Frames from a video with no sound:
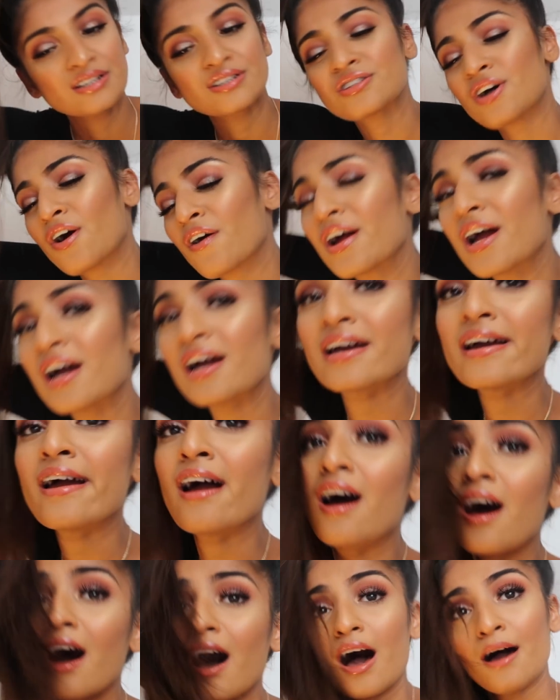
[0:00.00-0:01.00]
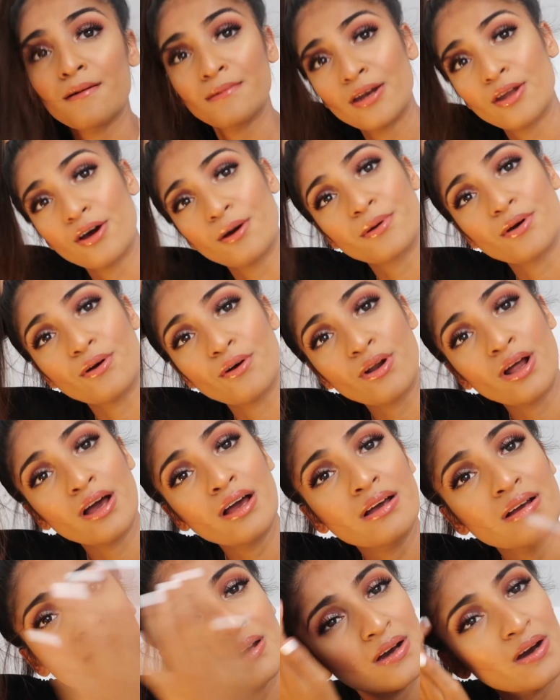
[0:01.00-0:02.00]
Sorry, I'm a little bit
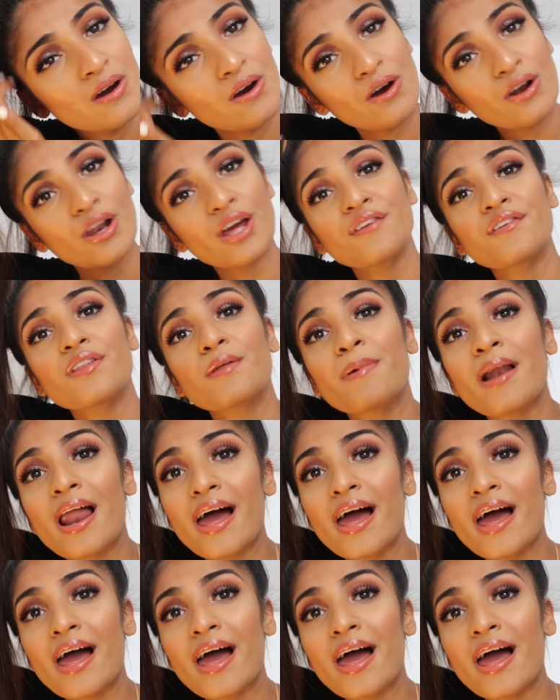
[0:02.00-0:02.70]
all over the